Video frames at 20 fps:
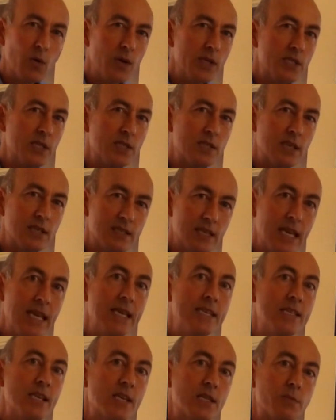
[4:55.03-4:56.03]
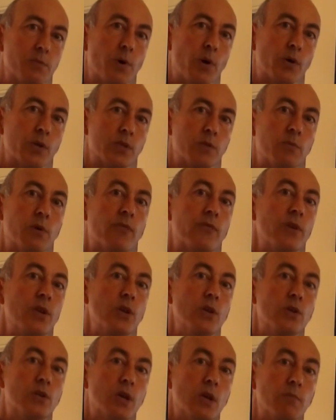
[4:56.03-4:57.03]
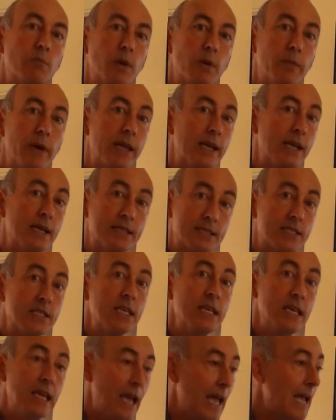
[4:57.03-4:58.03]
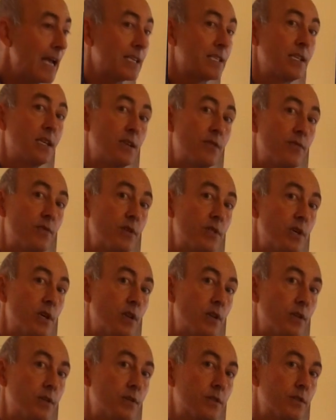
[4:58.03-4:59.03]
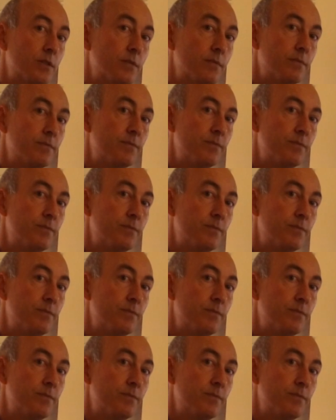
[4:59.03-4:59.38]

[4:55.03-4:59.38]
which is as easy as possible for you to implement and see excellent results.